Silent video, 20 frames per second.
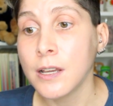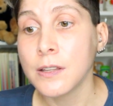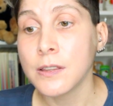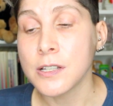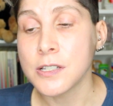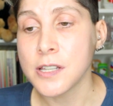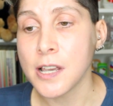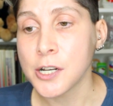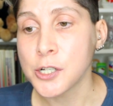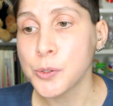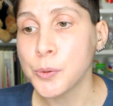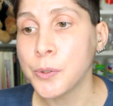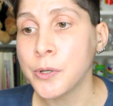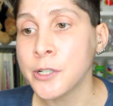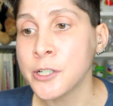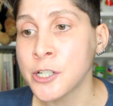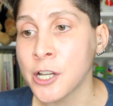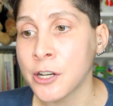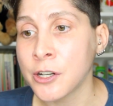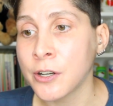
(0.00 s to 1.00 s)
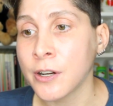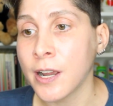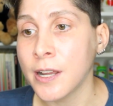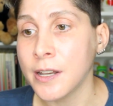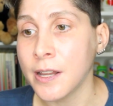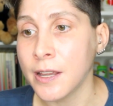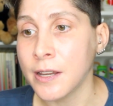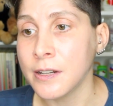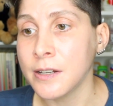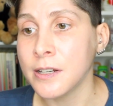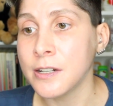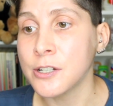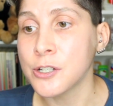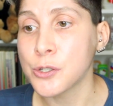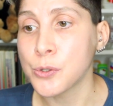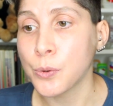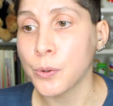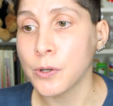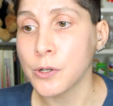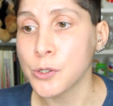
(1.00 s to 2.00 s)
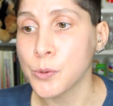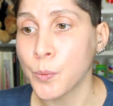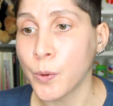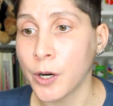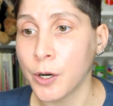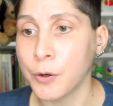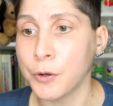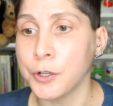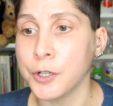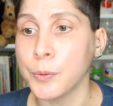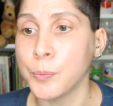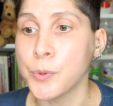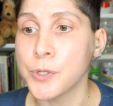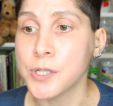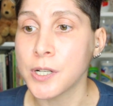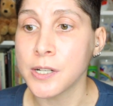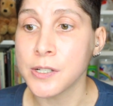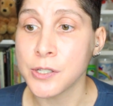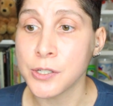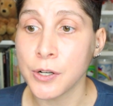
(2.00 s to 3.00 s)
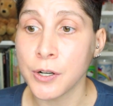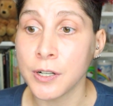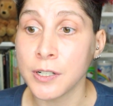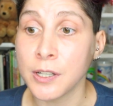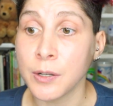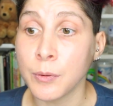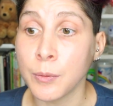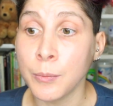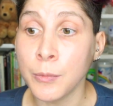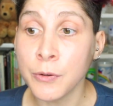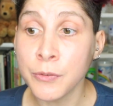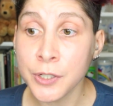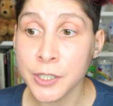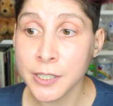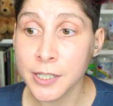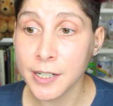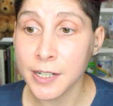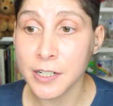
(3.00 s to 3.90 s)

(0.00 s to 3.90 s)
The Sexual and Gender Identity Disorders Workgroup was concerned that removing the